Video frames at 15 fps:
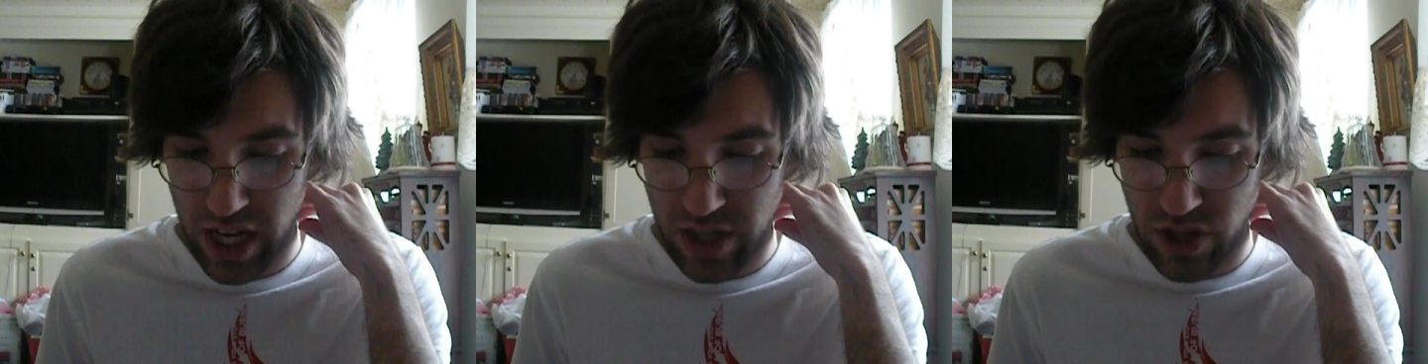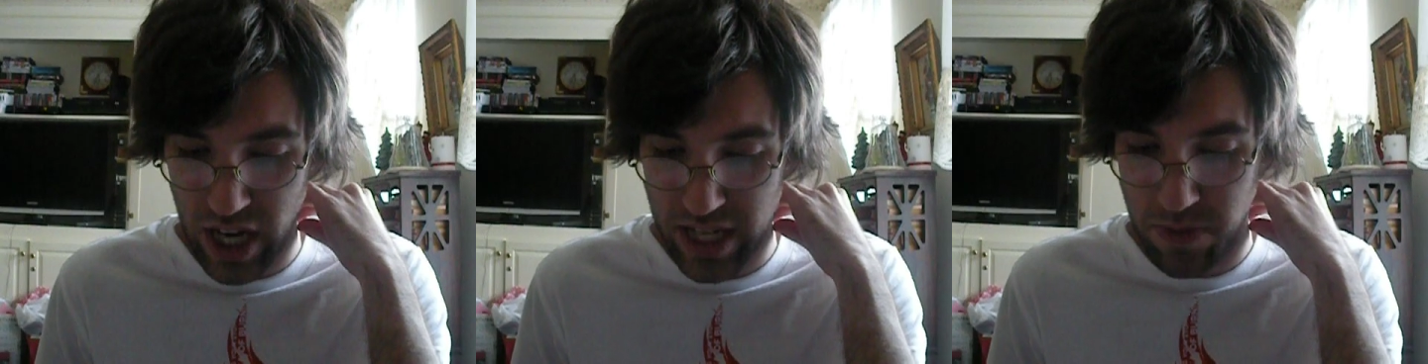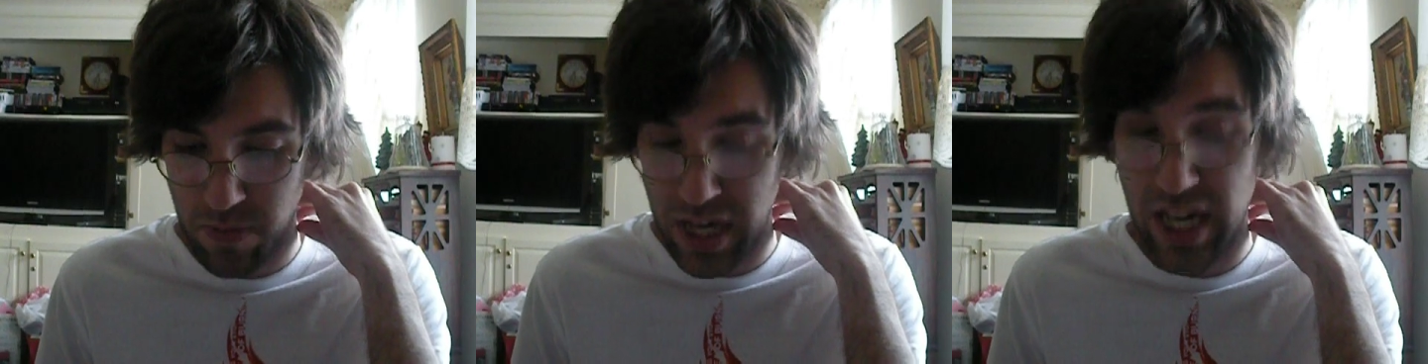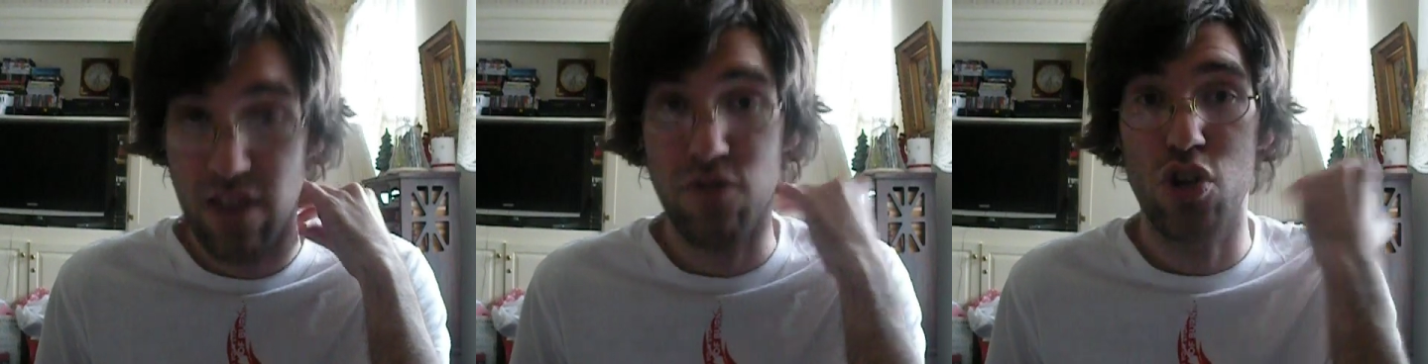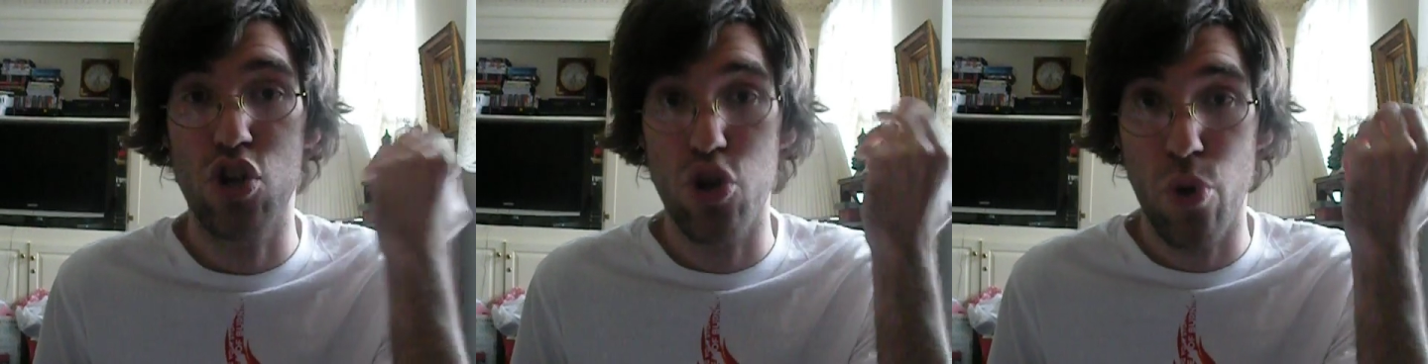such as
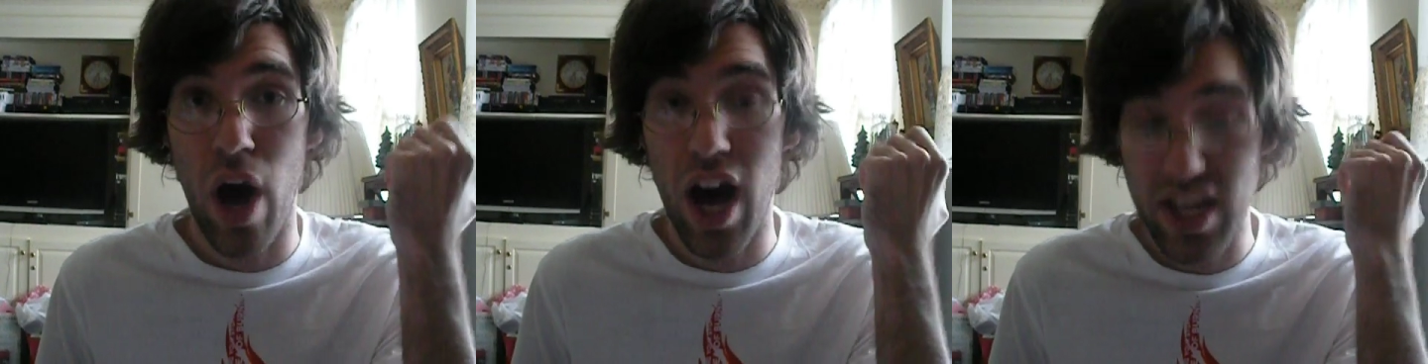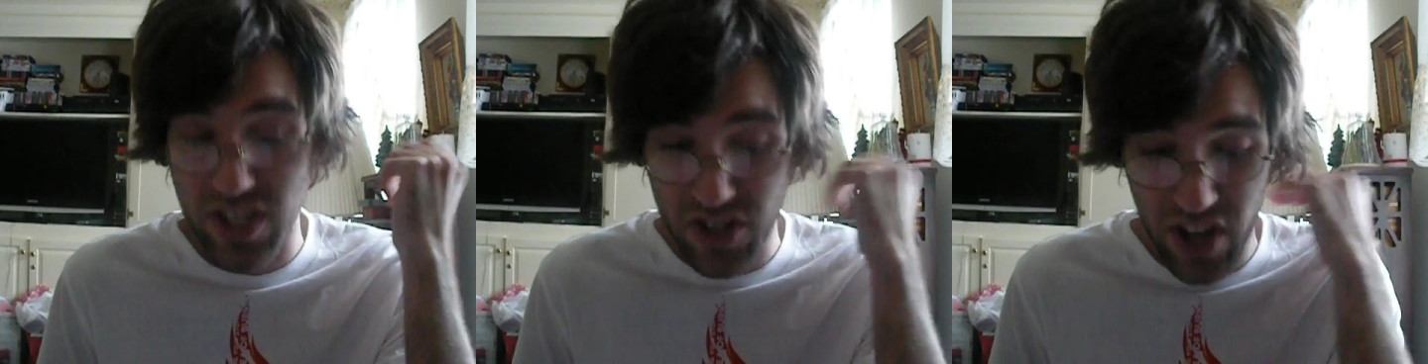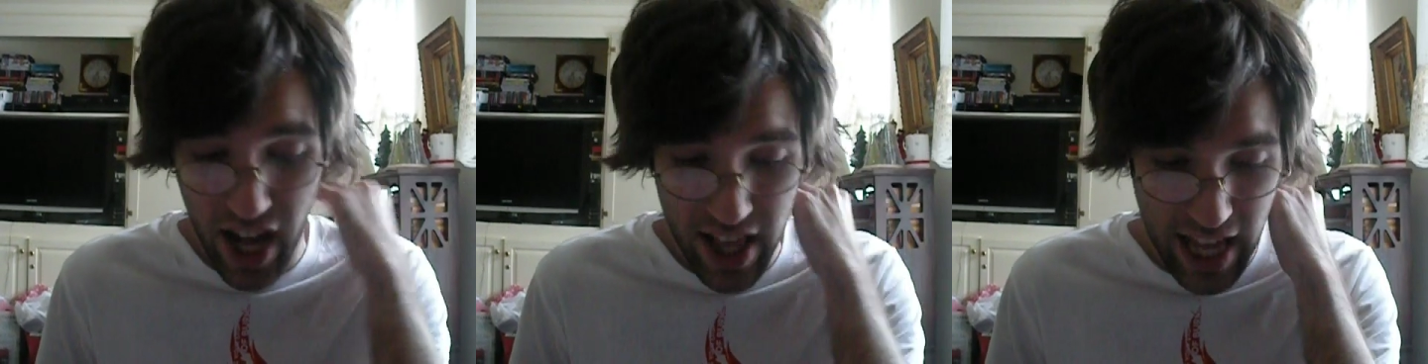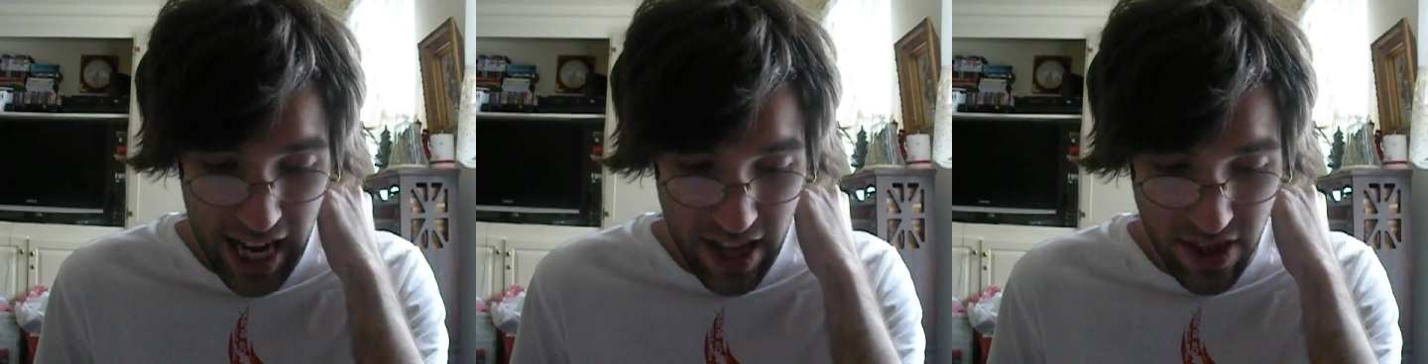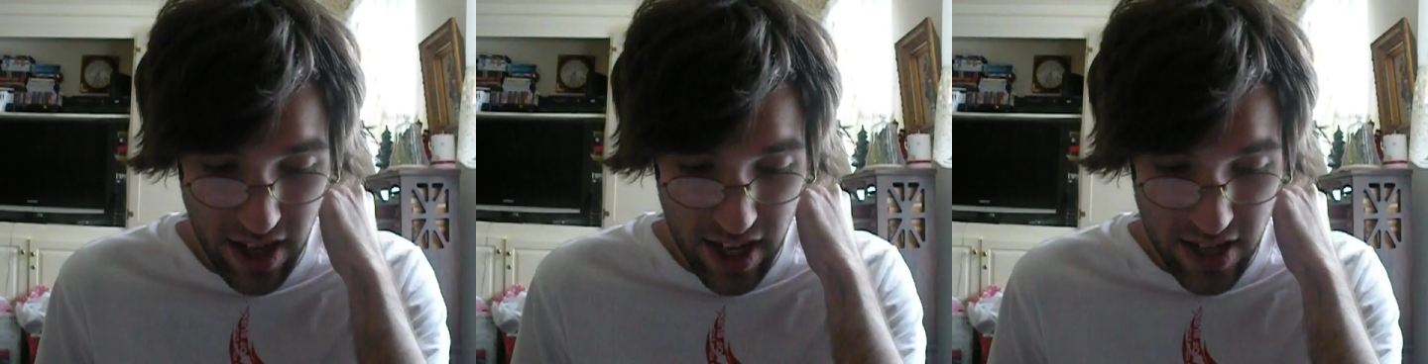many of the new hostile
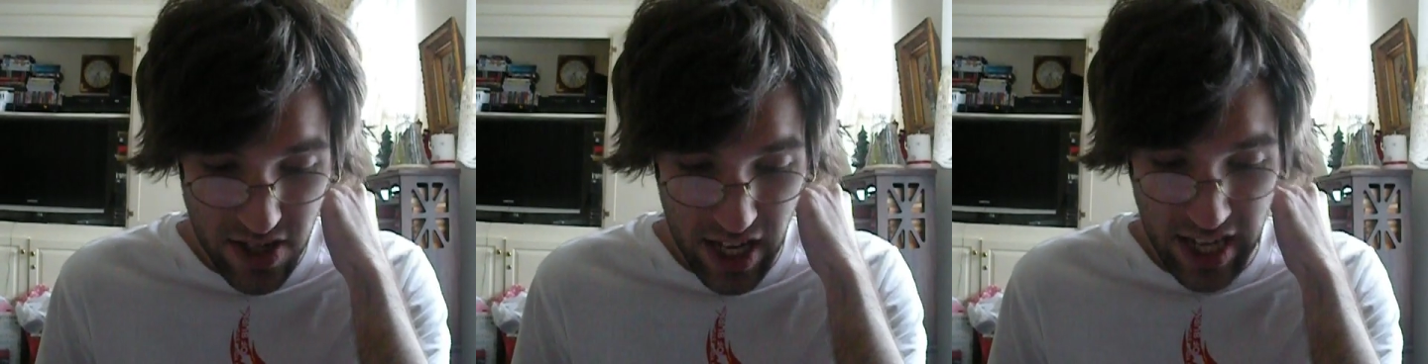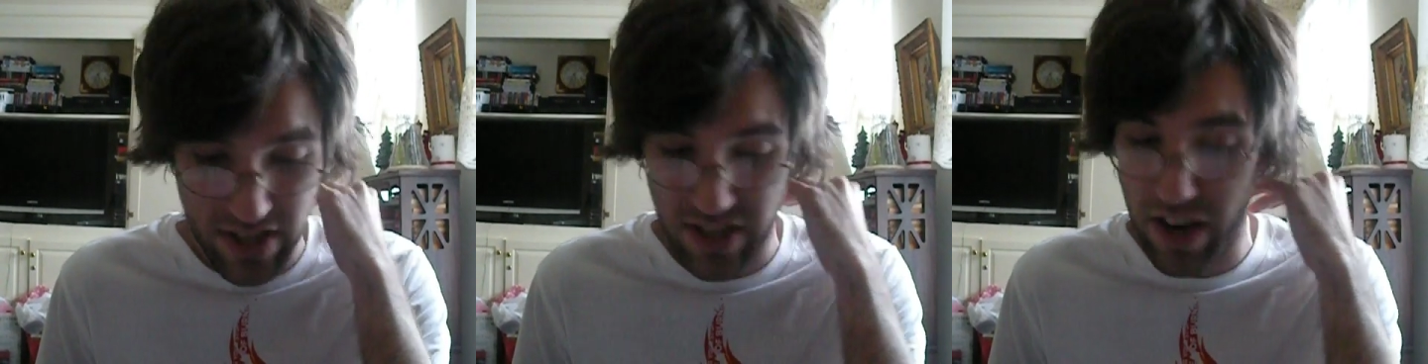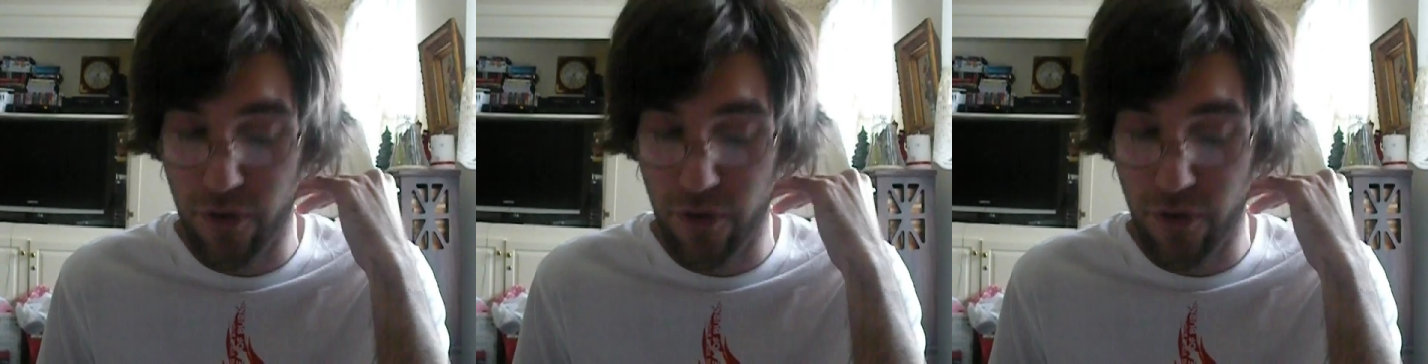atheists and